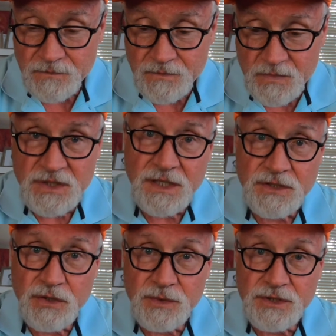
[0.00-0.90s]
Just let
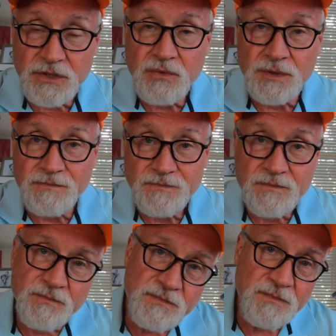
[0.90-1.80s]
us know what you're doing.
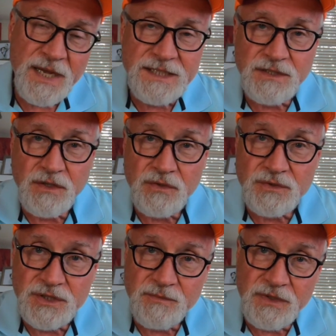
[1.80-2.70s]
Pass
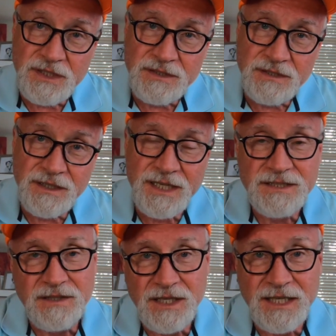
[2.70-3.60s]
along some of these
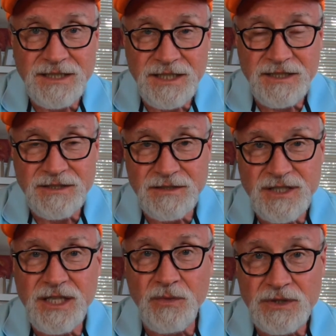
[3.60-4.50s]
excellent ideas and
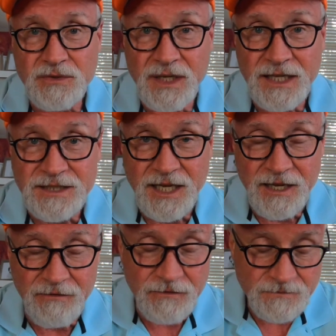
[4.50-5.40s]
secrets you guys
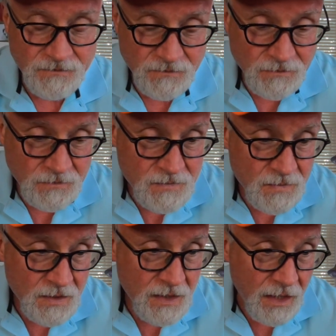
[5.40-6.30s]
have.
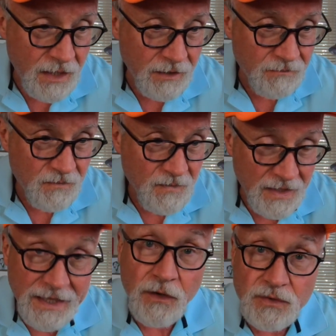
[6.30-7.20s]

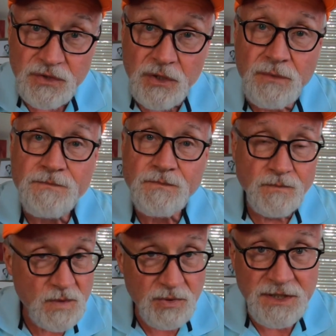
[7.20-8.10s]
And also,
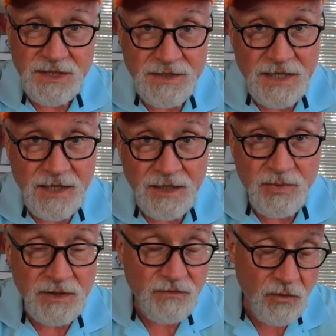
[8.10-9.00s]
please hit that like
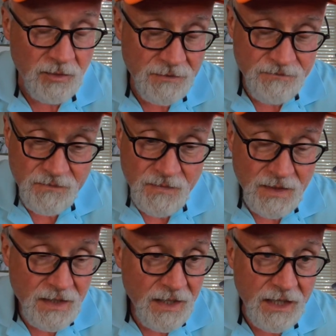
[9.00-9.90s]
button for me.
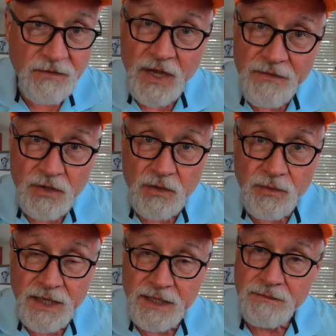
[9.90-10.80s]
And if you haven't
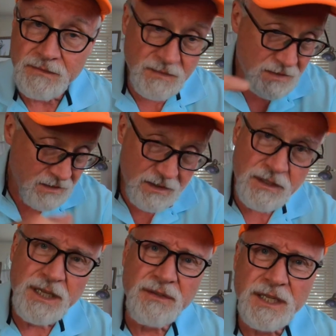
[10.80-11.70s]
already,
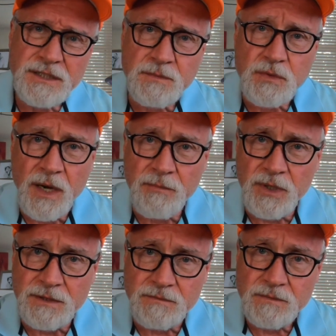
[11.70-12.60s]
click on that subscribe
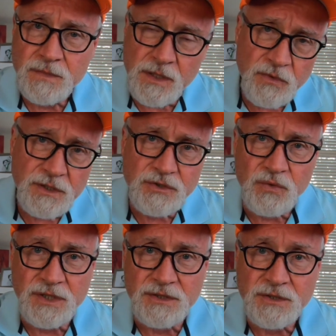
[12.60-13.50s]
button. Come on and
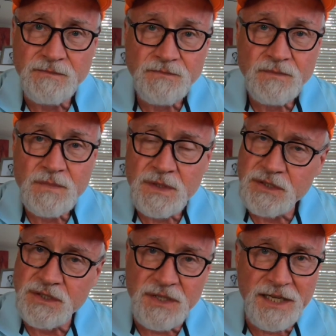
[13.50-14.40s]
join us.
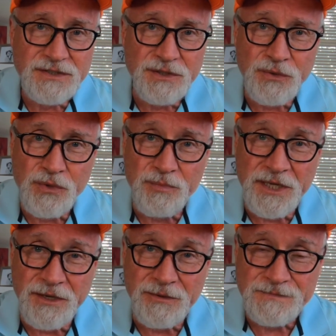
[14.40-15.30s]
This is an excellent group
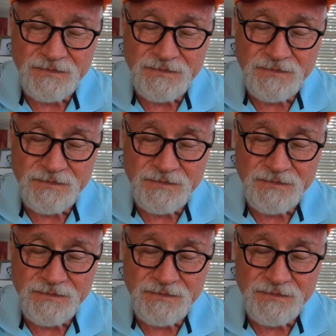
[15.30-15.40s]
here.